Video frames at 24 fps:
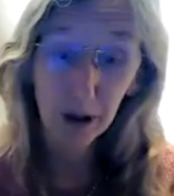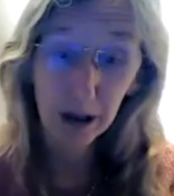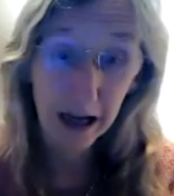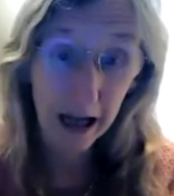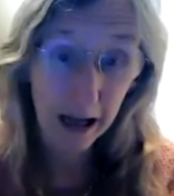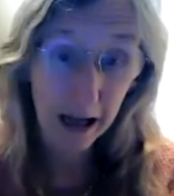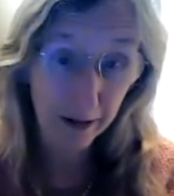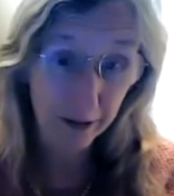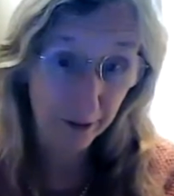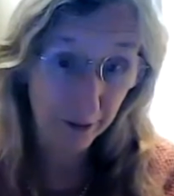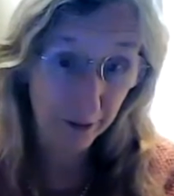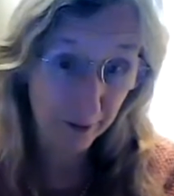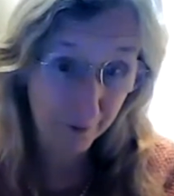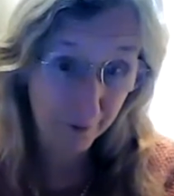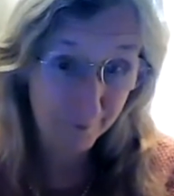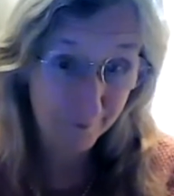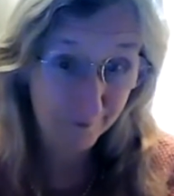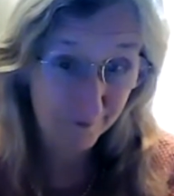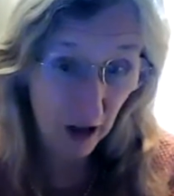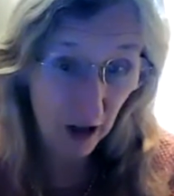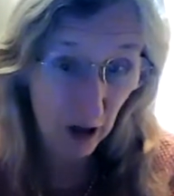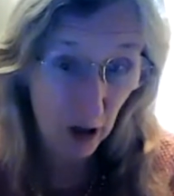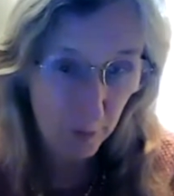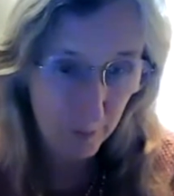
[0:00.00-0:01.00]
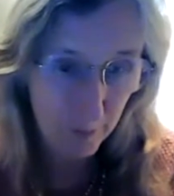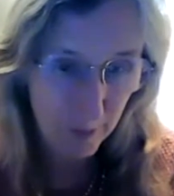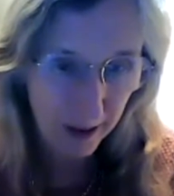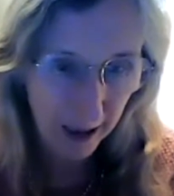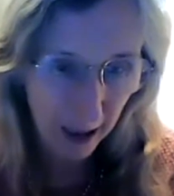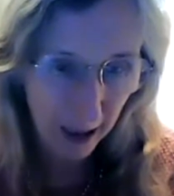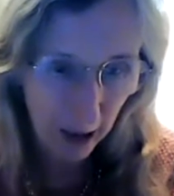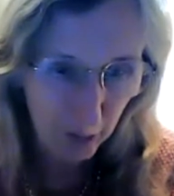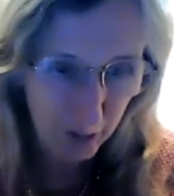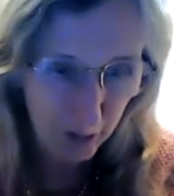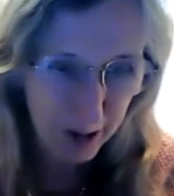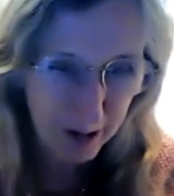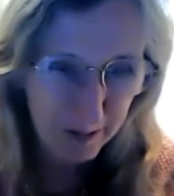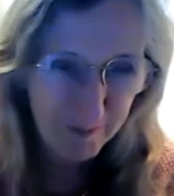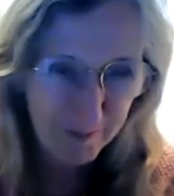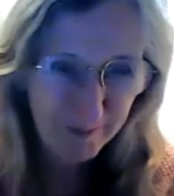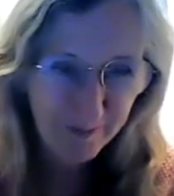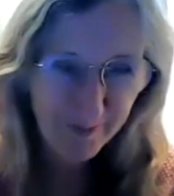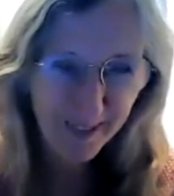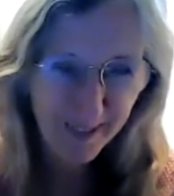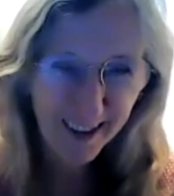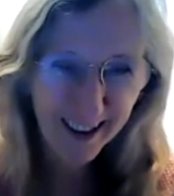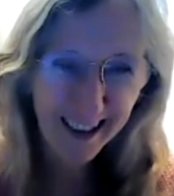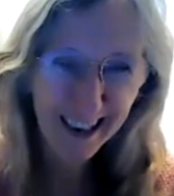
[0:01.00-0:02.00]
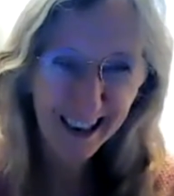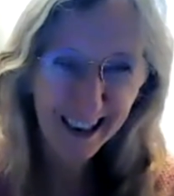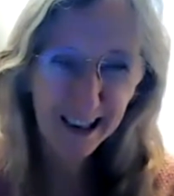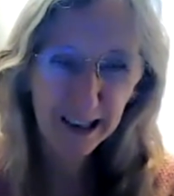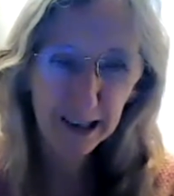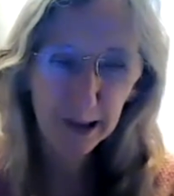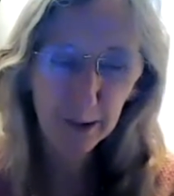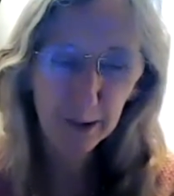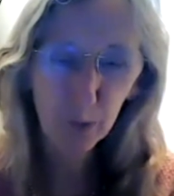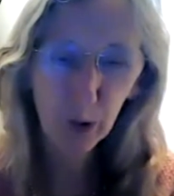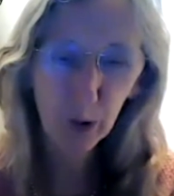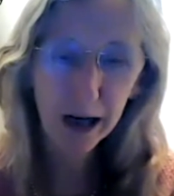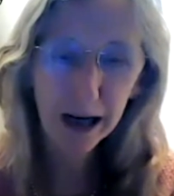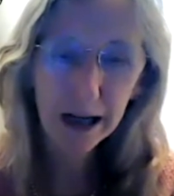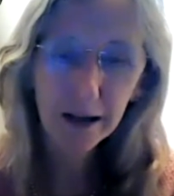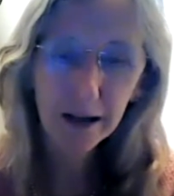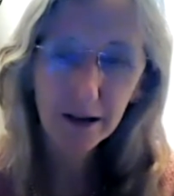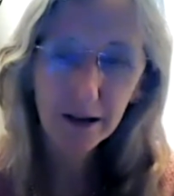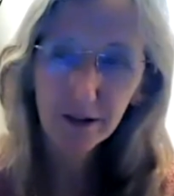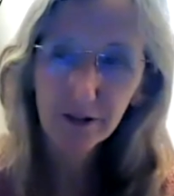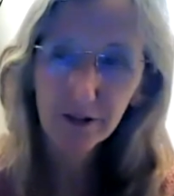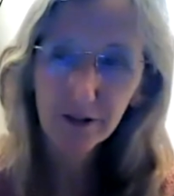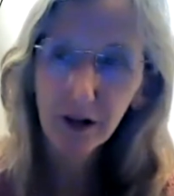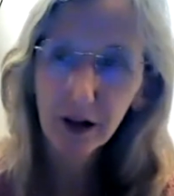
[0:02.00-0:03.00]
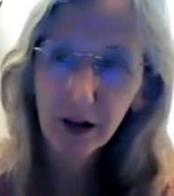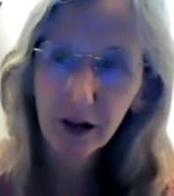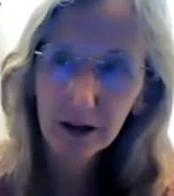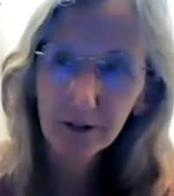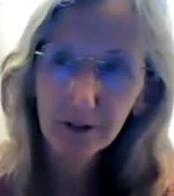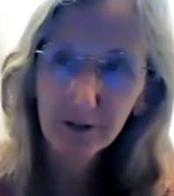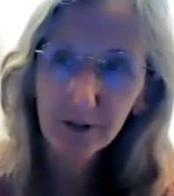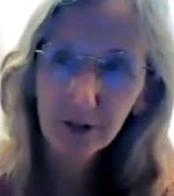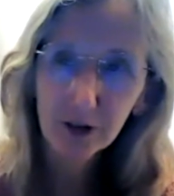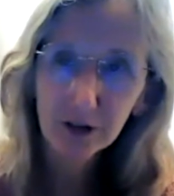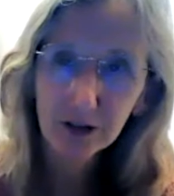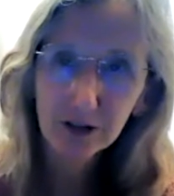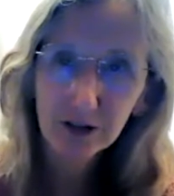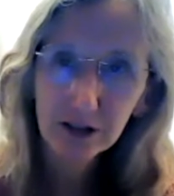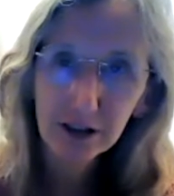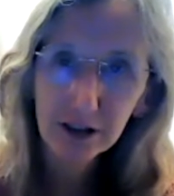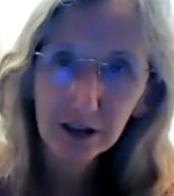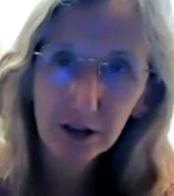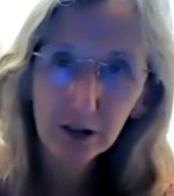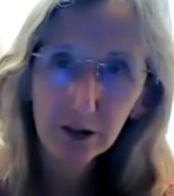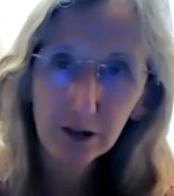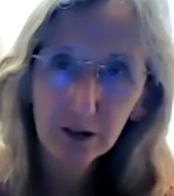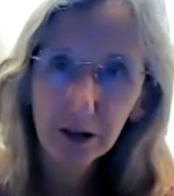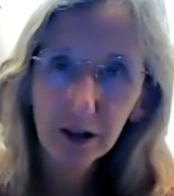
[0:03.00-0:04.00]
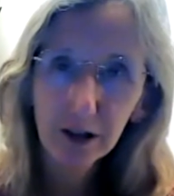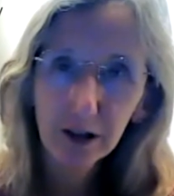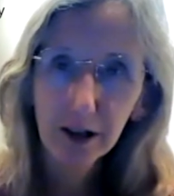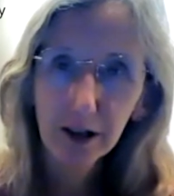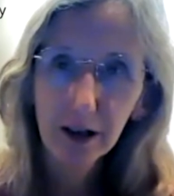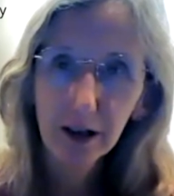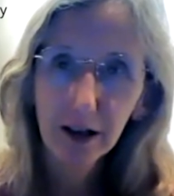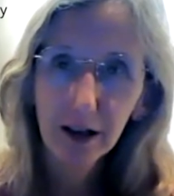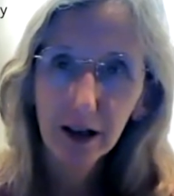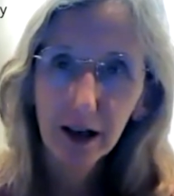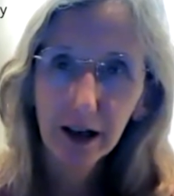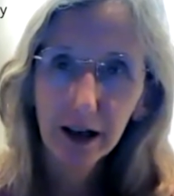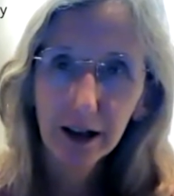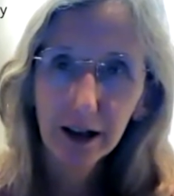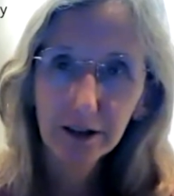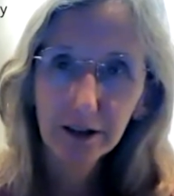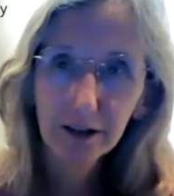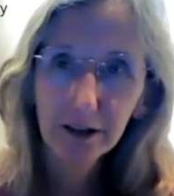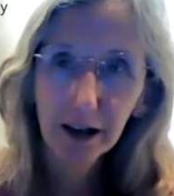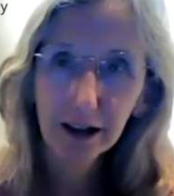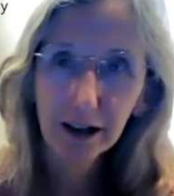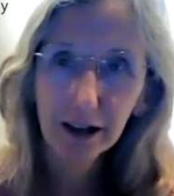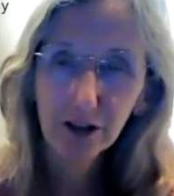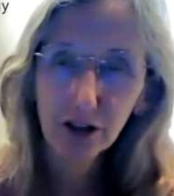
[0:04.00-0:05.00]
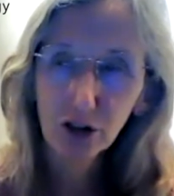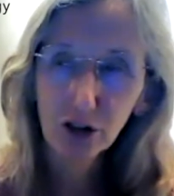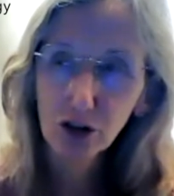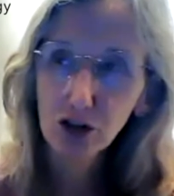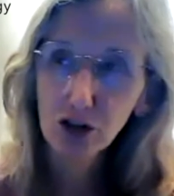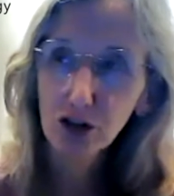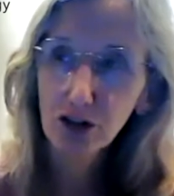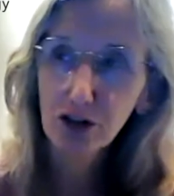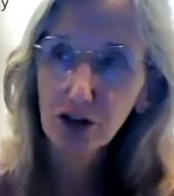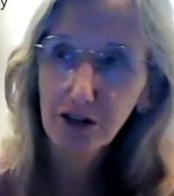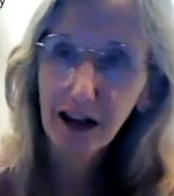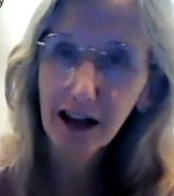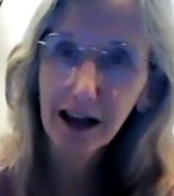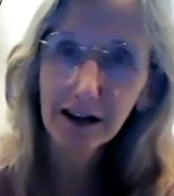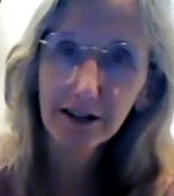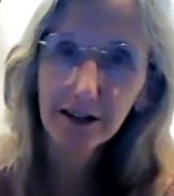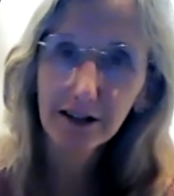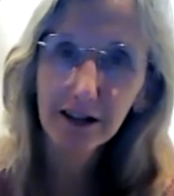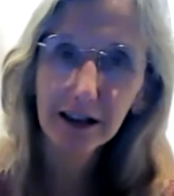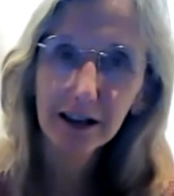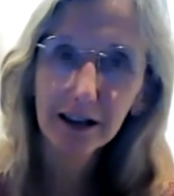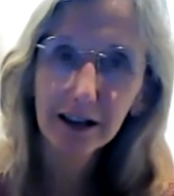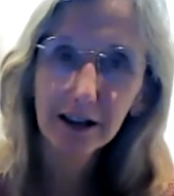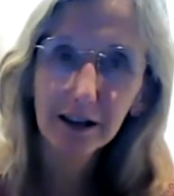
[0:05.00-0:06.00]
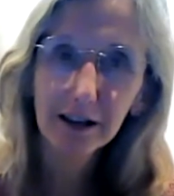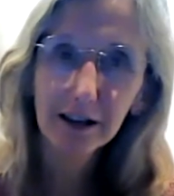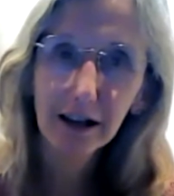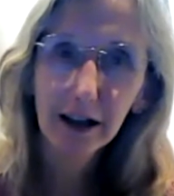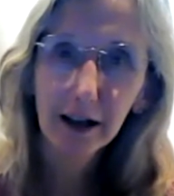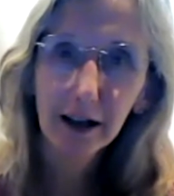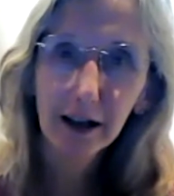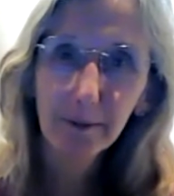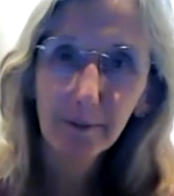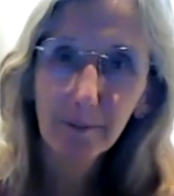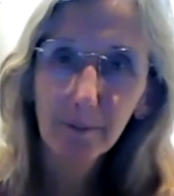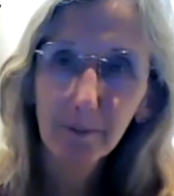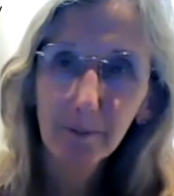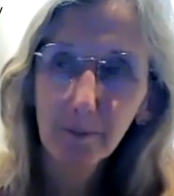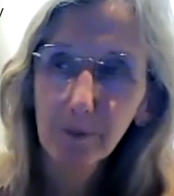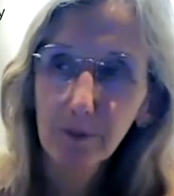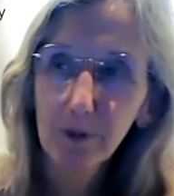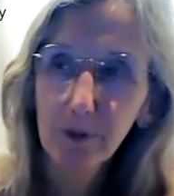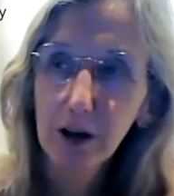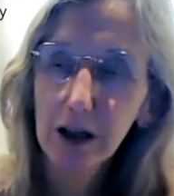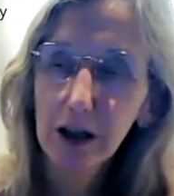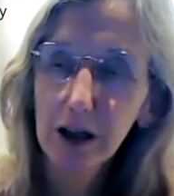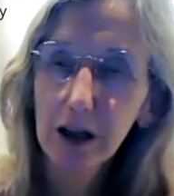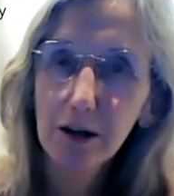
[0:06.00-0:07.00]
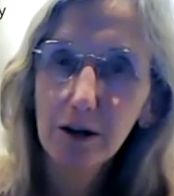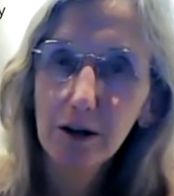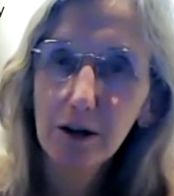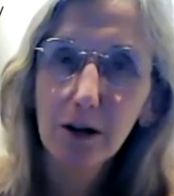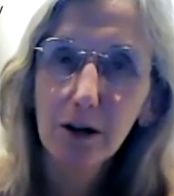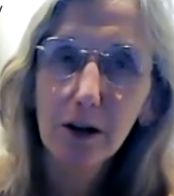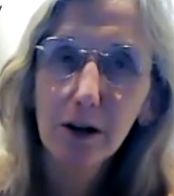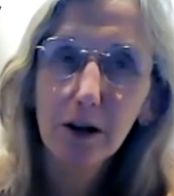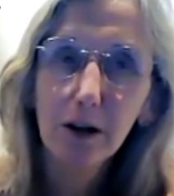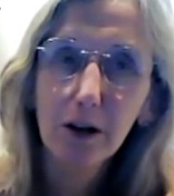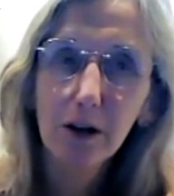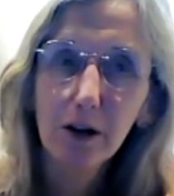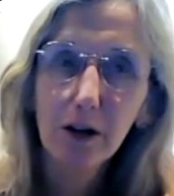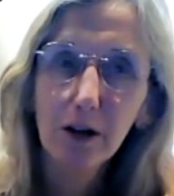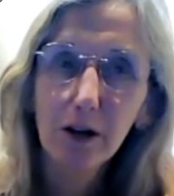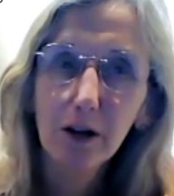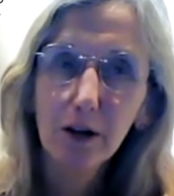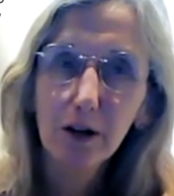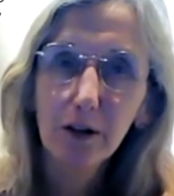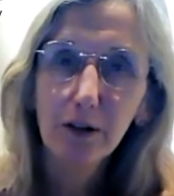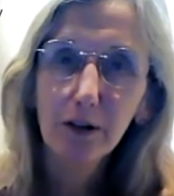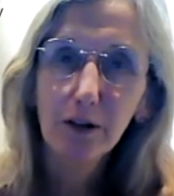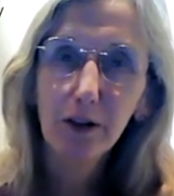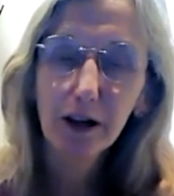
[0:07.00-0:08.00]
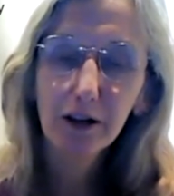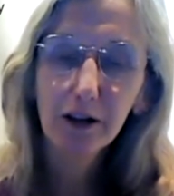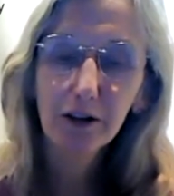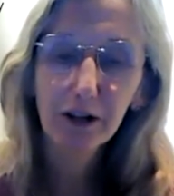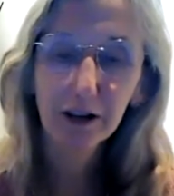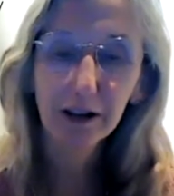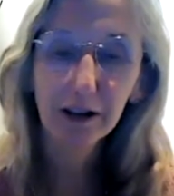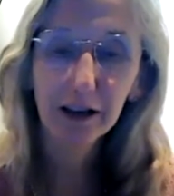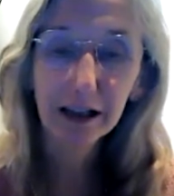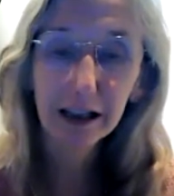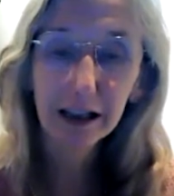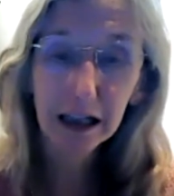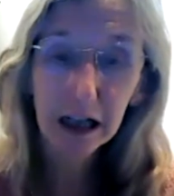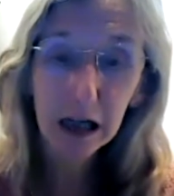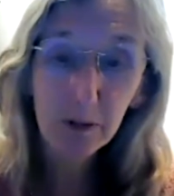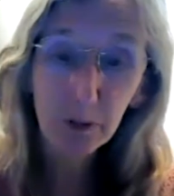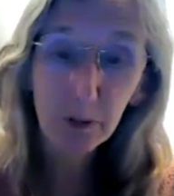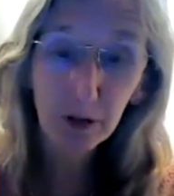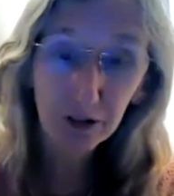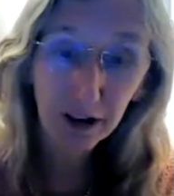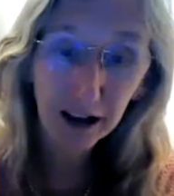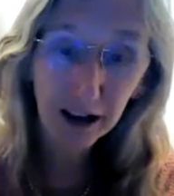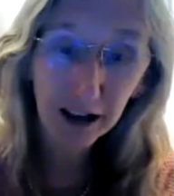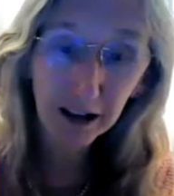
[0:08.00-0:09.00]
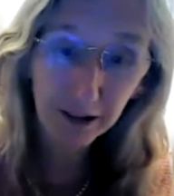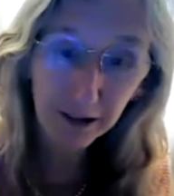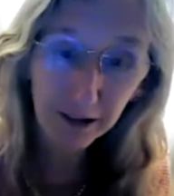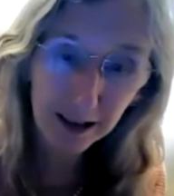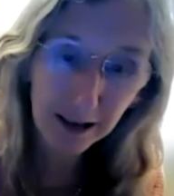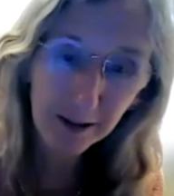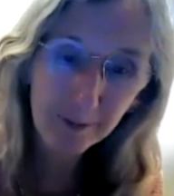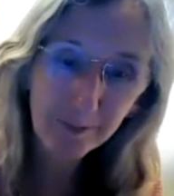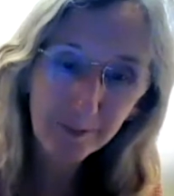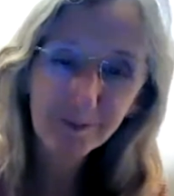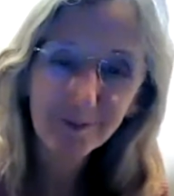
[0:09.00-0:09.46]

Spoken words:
health is a very big area. The brain is the final frontier, and understanding the things that can keep us healthy